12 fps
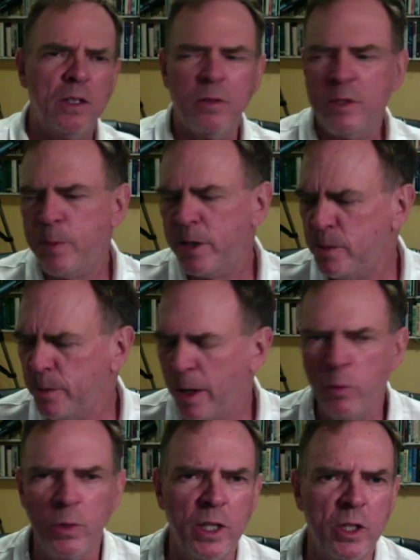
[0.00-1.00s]
especially my
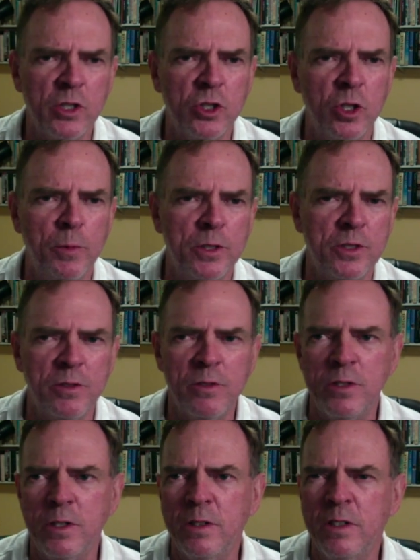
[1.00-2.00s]
really stupid
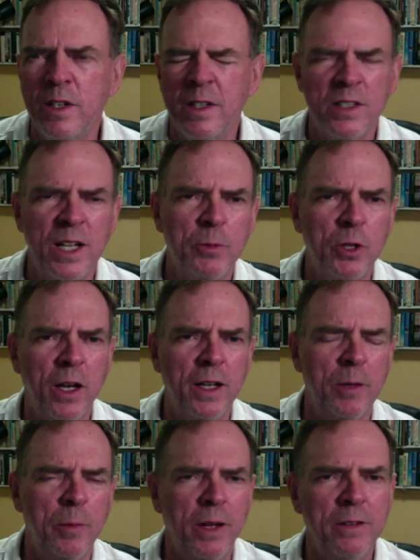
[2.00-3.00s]
students, to stop talking
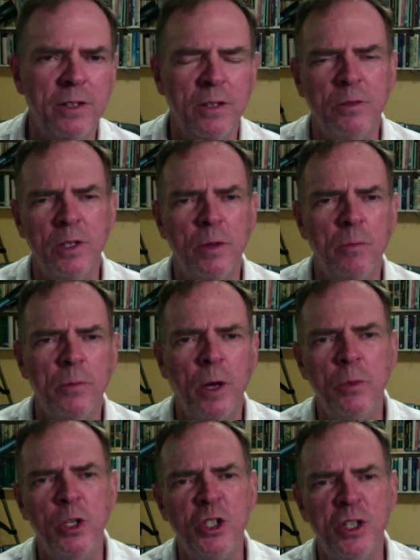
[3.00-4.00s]
about,
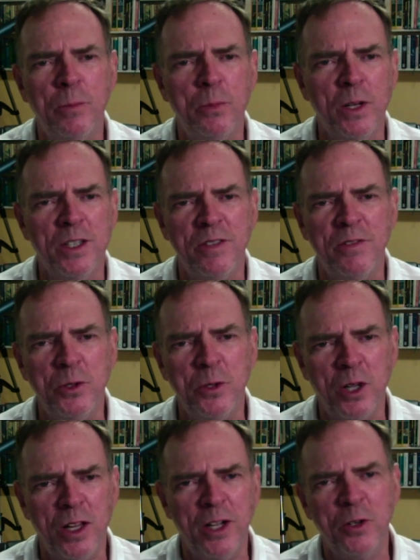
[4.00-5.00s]
omniscient points of view and
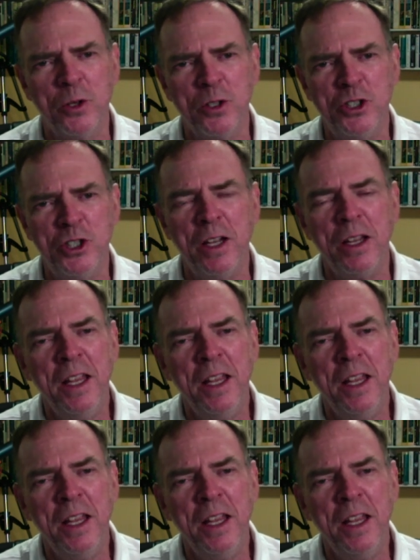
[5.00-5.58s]
all that horseshit.